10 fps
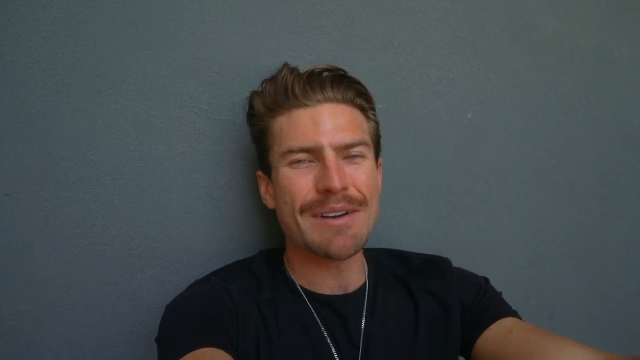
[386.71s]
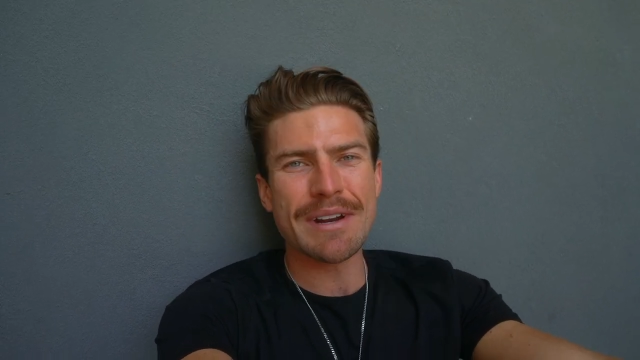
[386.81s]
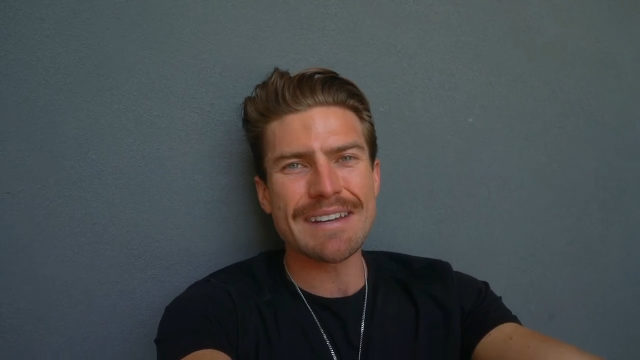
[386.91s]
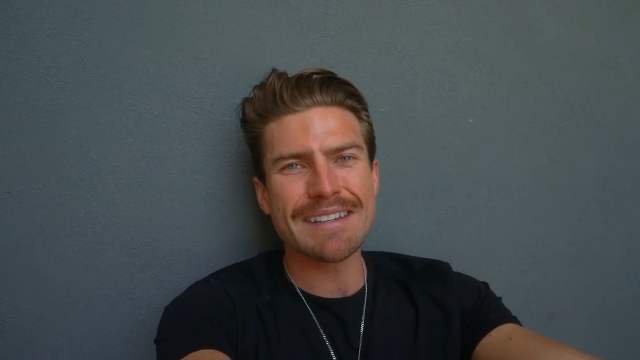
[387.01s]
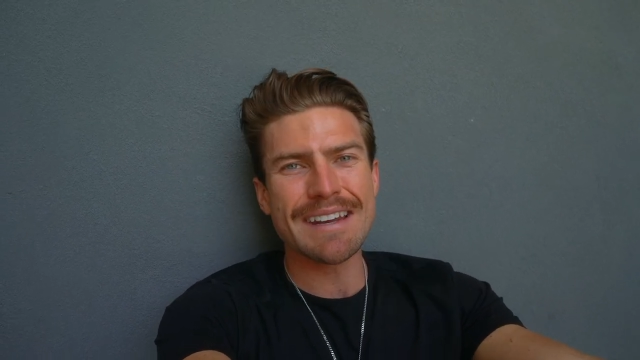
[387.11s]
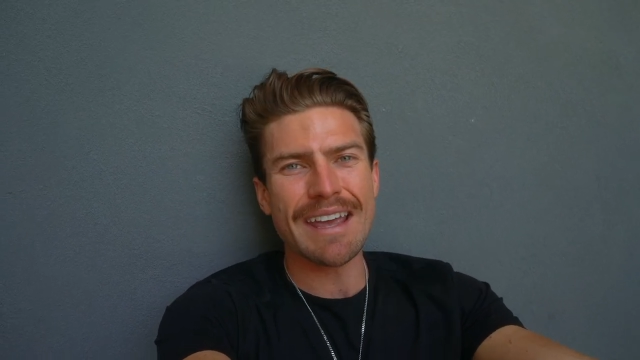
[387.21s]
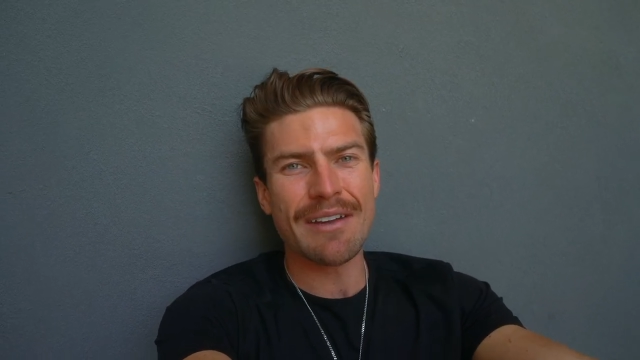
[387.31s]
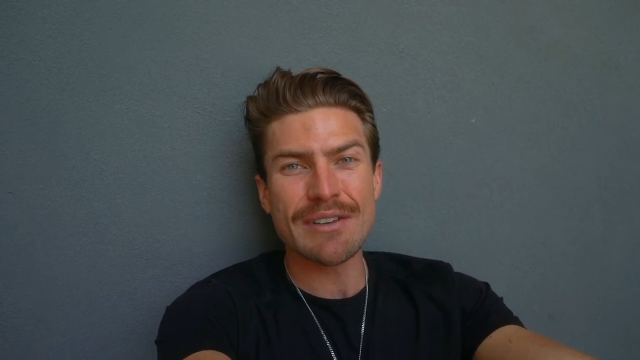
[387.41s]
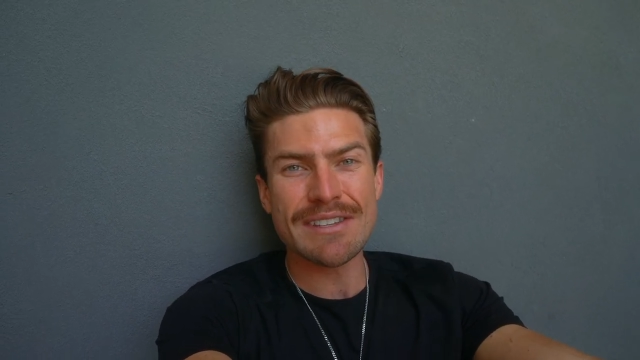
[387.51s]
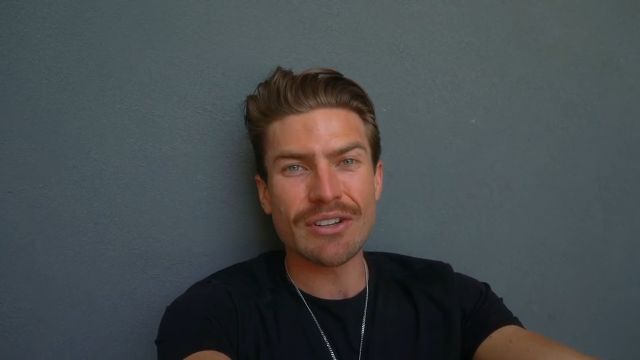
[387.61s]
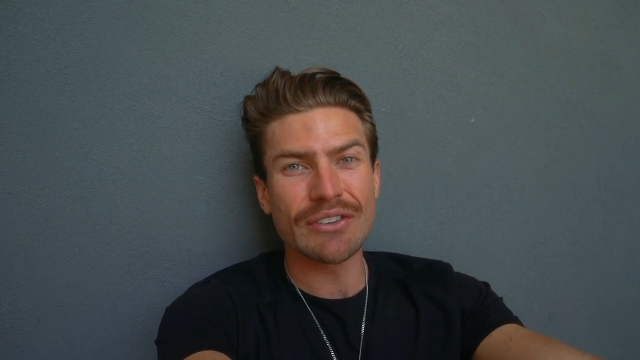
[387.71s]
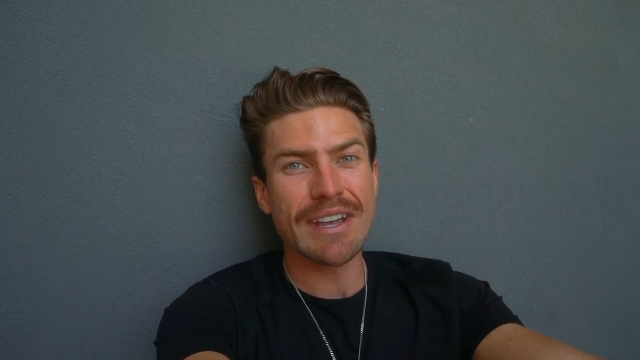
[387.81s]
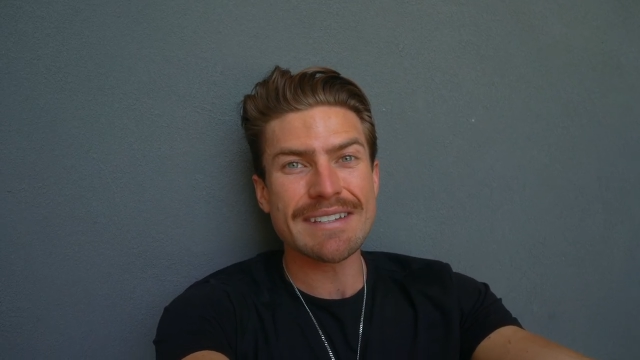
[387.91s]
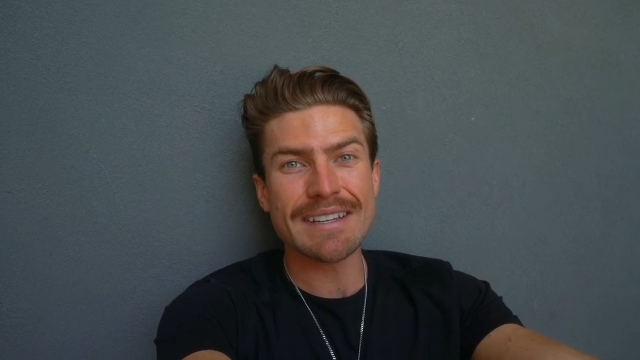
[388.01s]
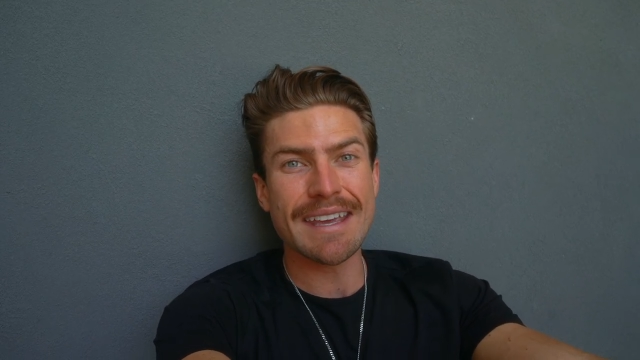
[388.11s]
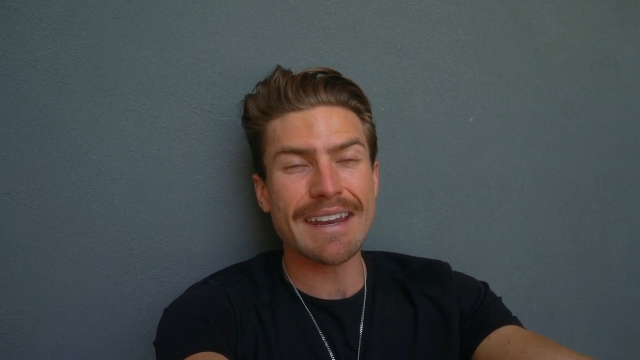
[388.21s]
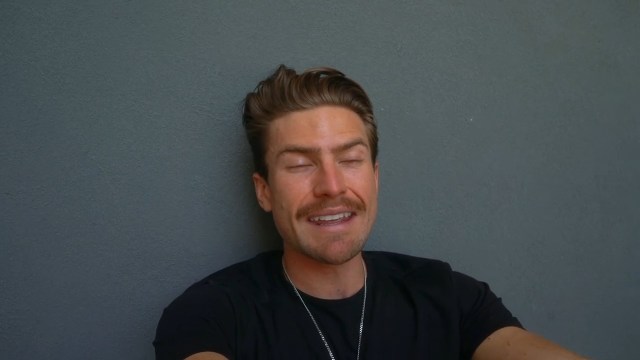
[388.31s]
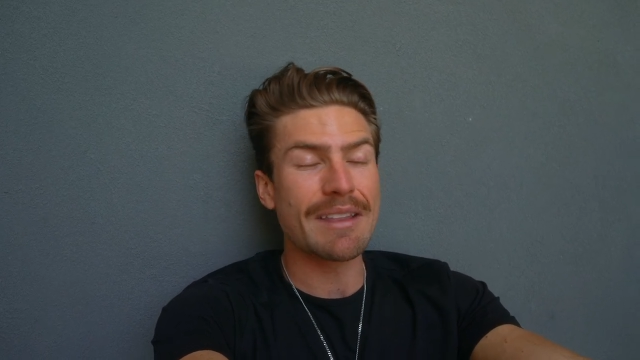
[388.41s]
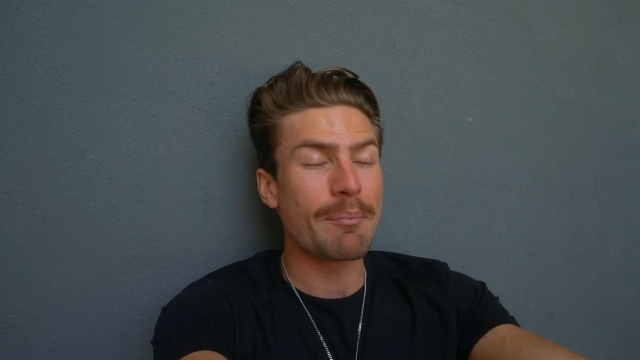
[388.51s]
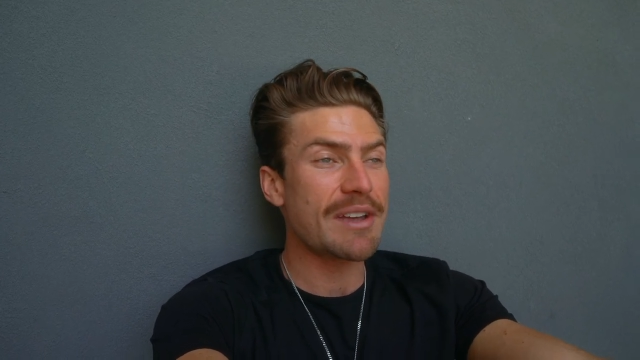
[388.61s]
That what he did every single day to get
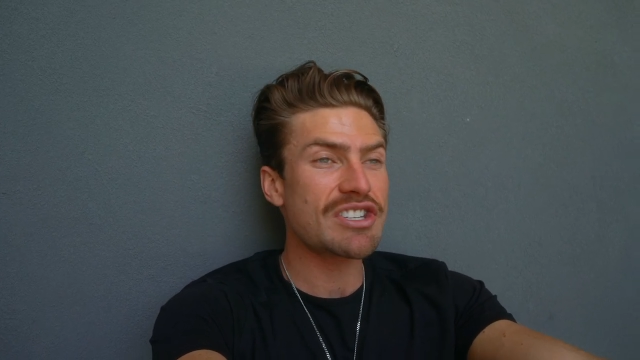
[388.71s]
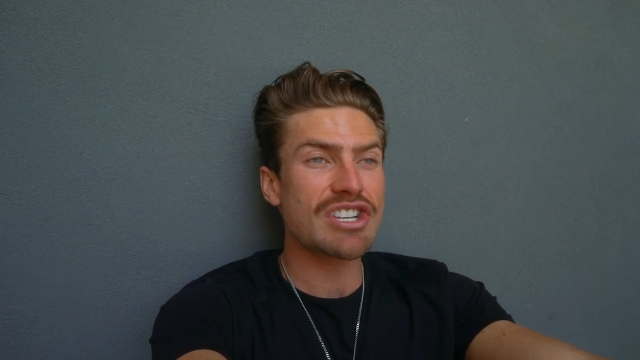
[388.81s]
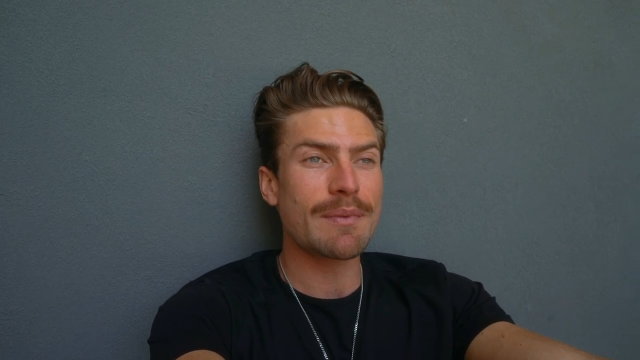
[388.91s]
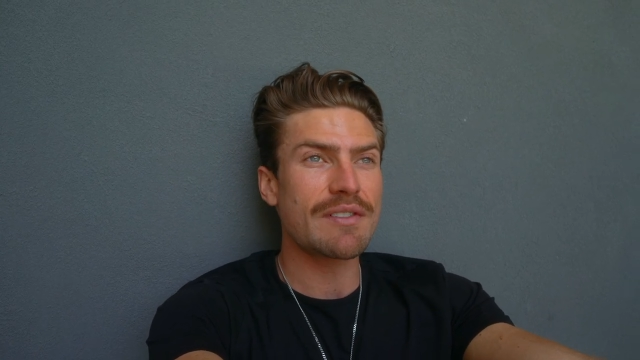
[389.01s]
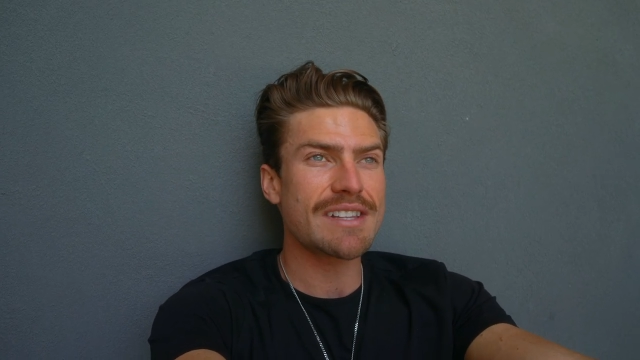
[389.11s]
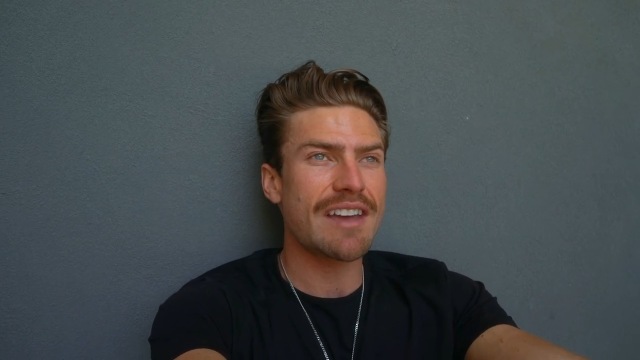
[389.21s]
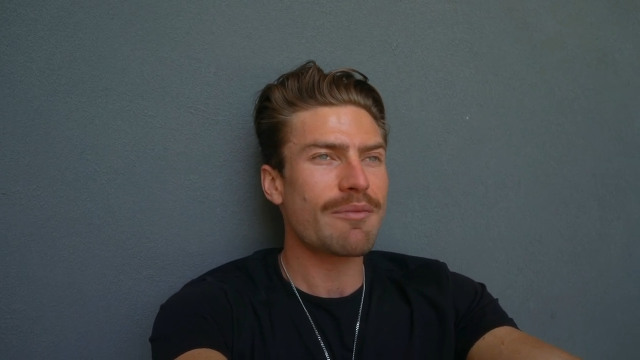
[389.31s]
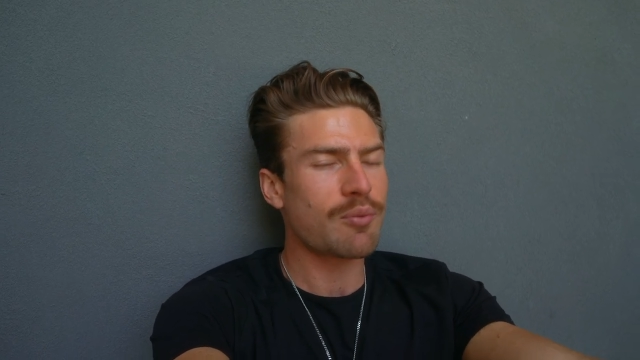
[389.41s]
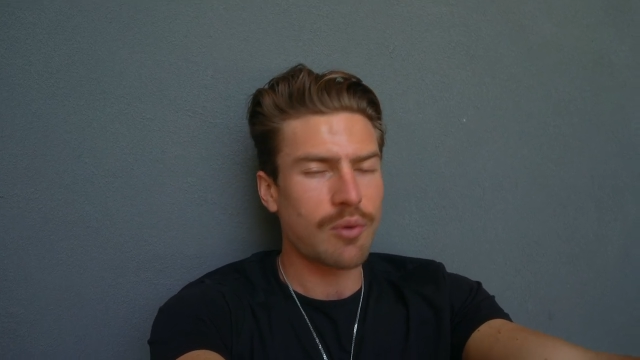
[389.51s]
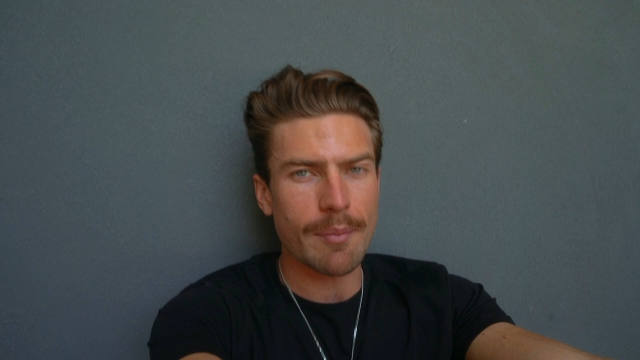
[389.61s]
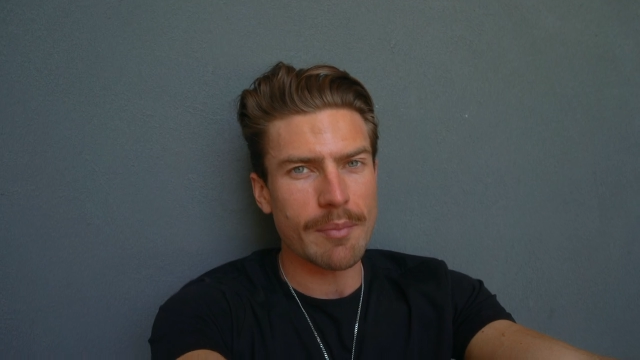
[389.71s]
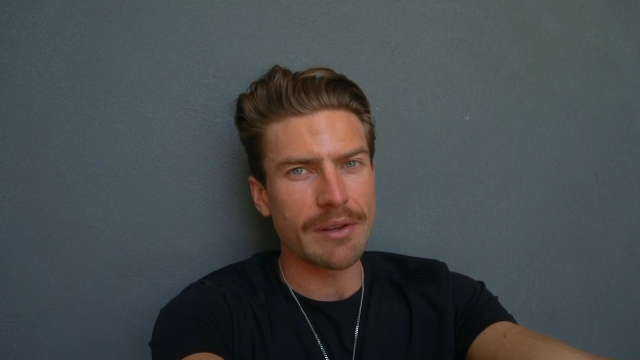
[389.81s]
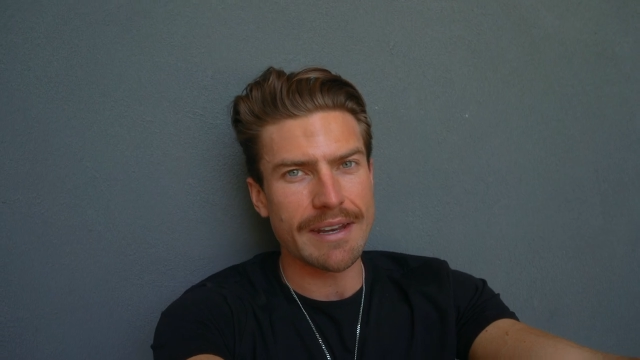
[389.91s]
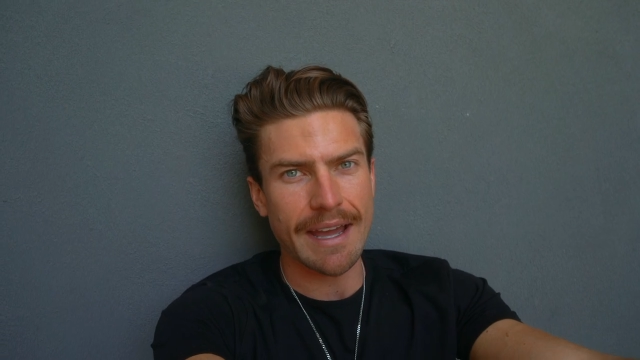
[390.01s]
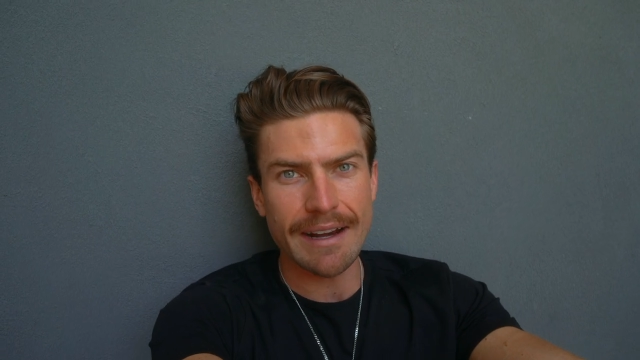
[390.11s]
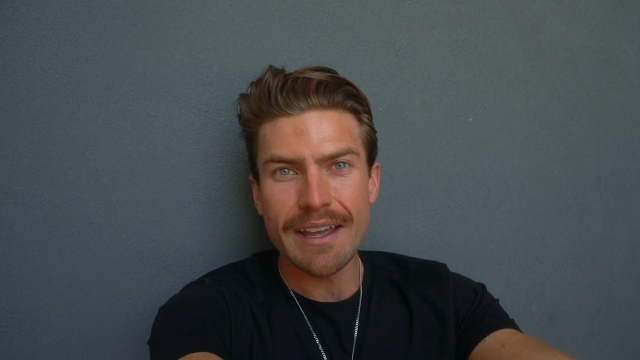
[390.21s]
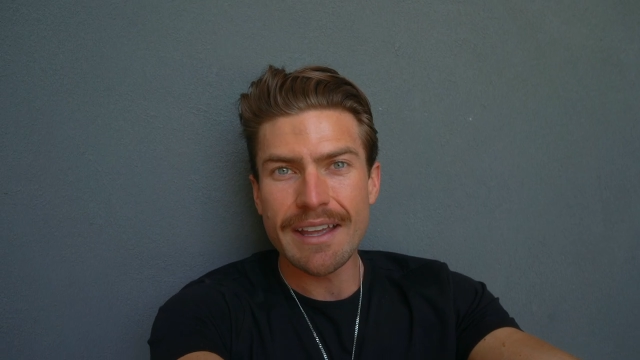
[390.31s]
in the best shape of his life? Probably not.